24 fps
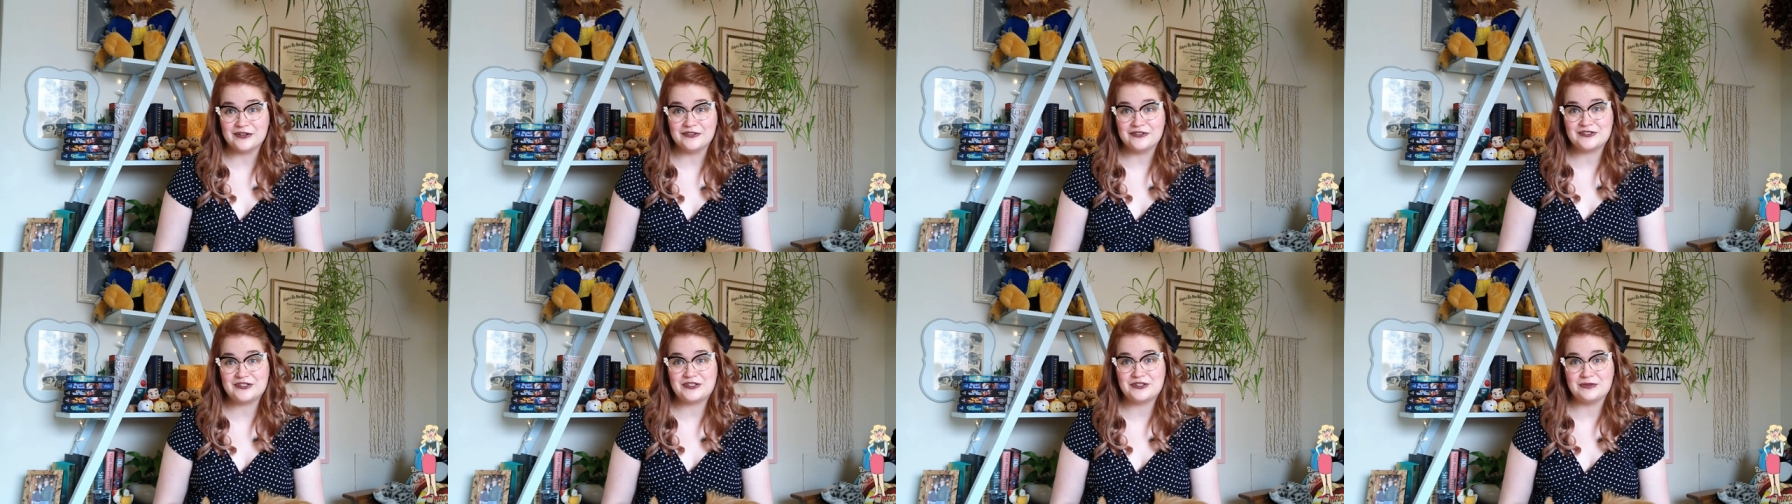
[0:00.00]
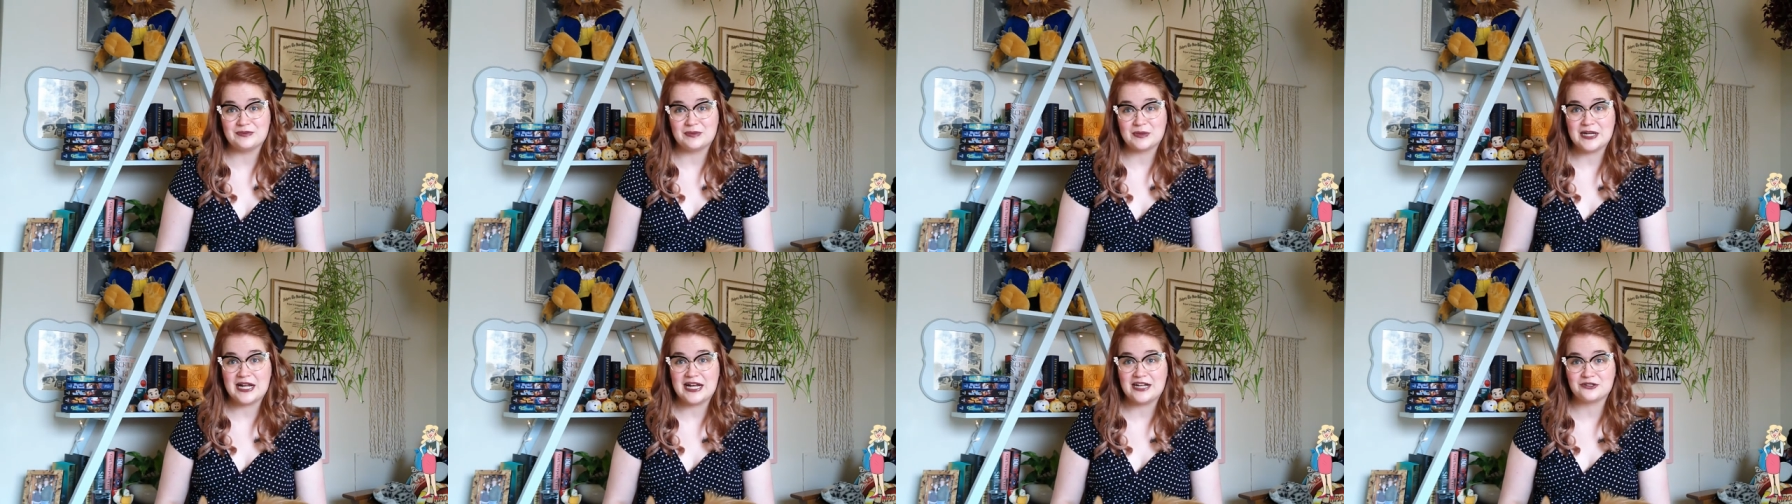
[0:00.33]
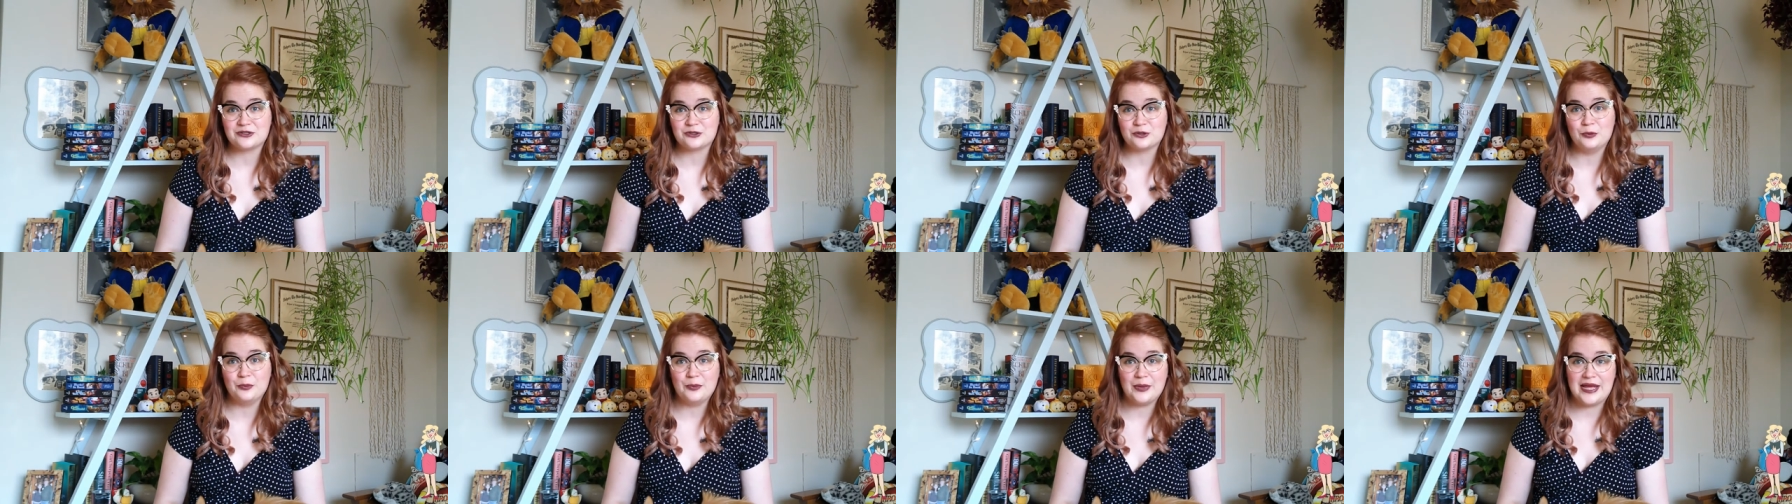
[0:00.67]
of a
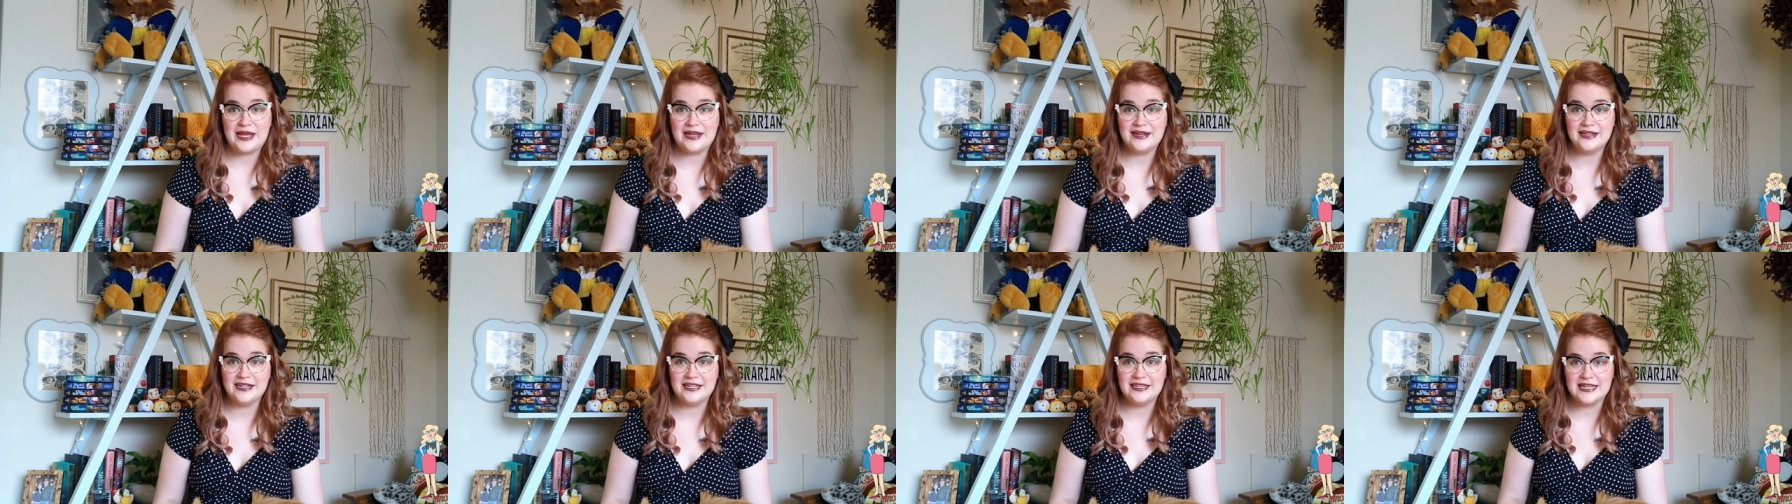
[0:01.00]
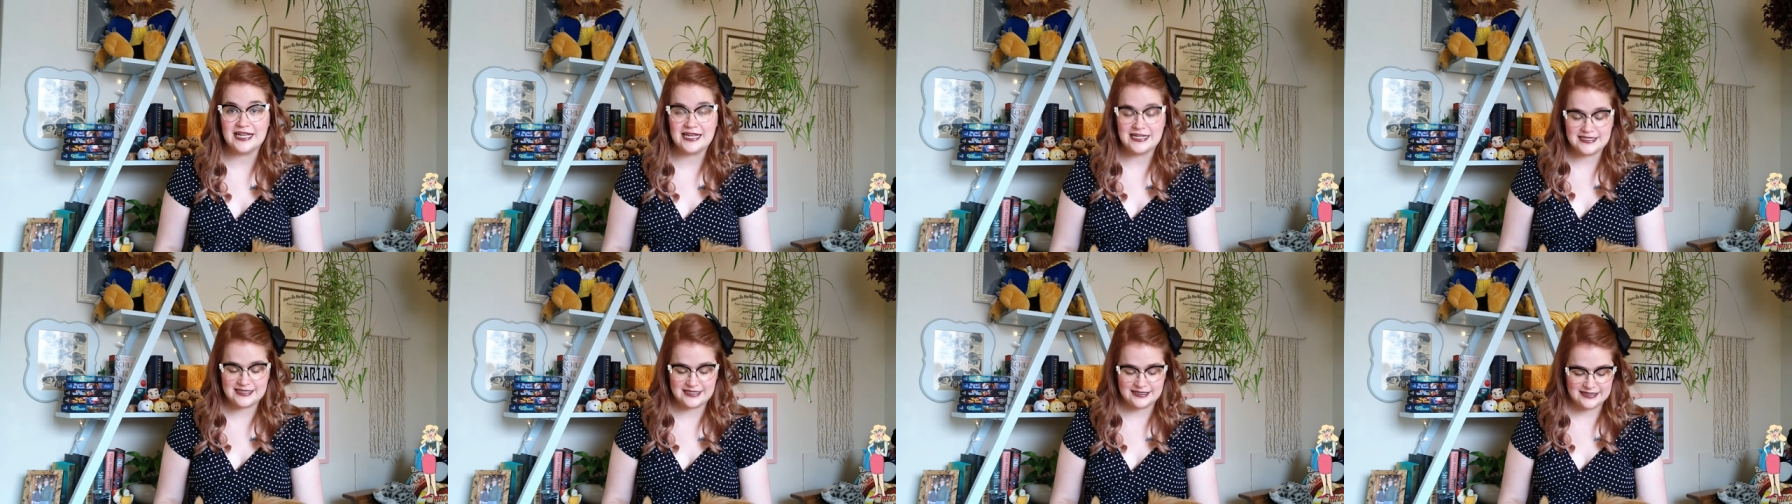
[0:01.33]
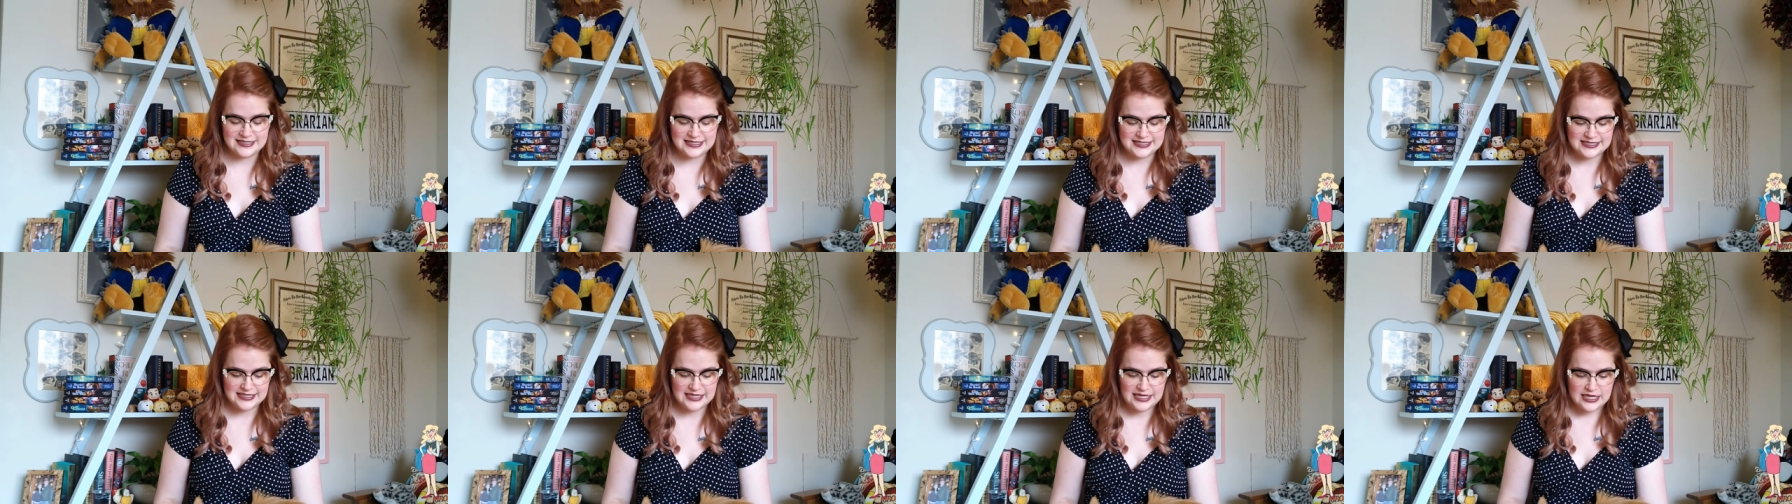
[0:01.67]
supernatural bit in that
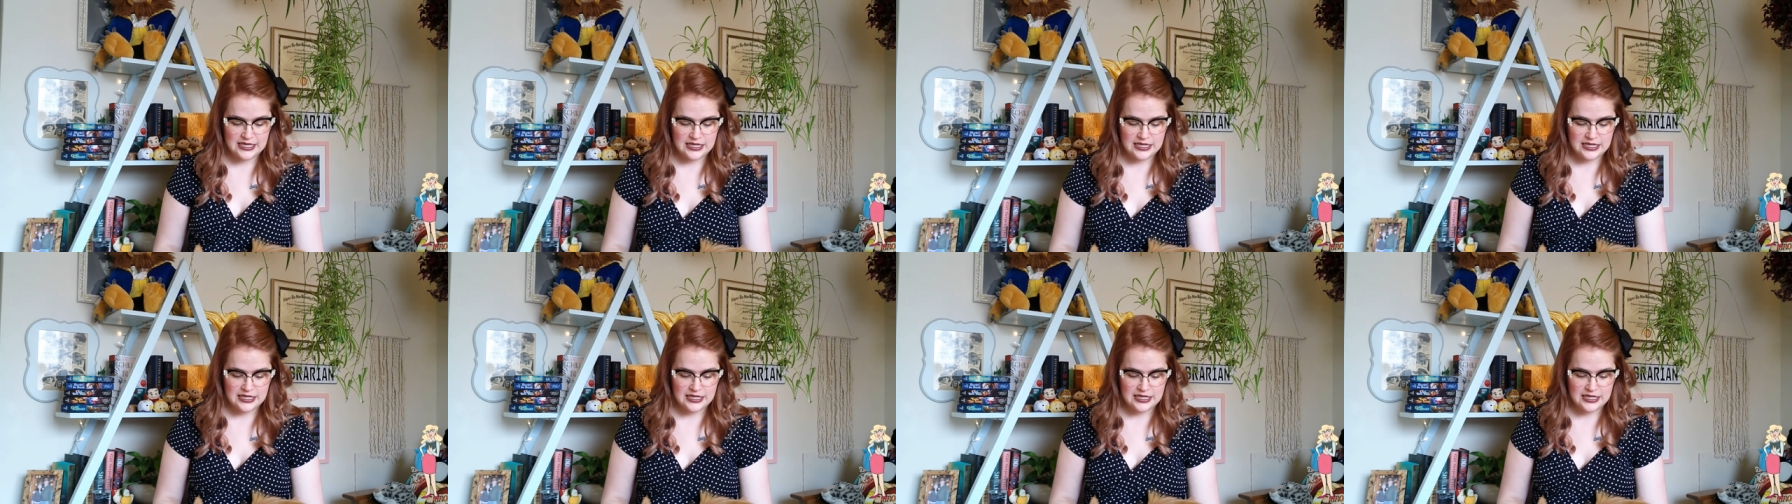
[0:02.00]
series.